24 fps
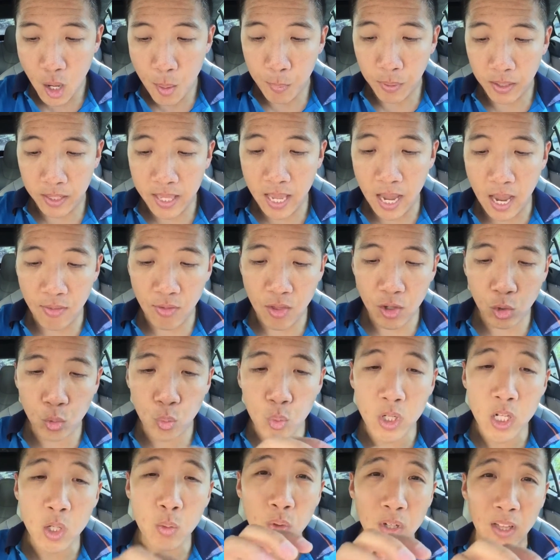But again, this
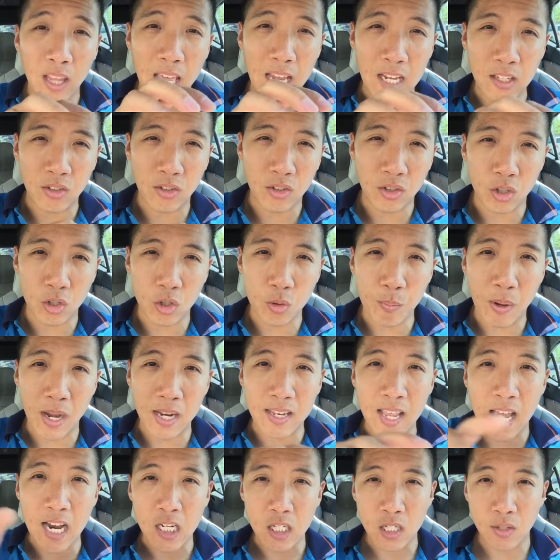really relates to my
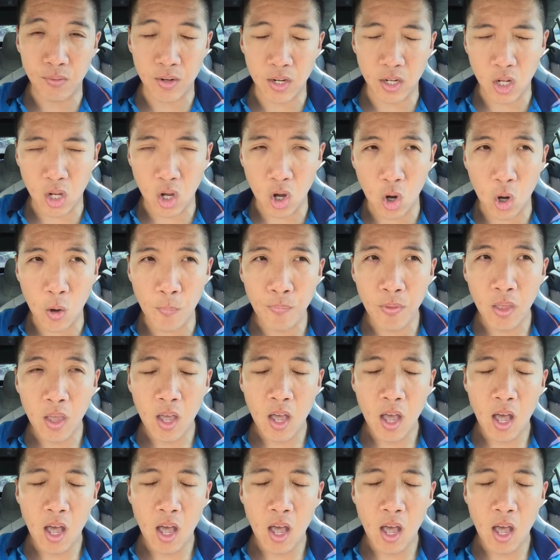next video,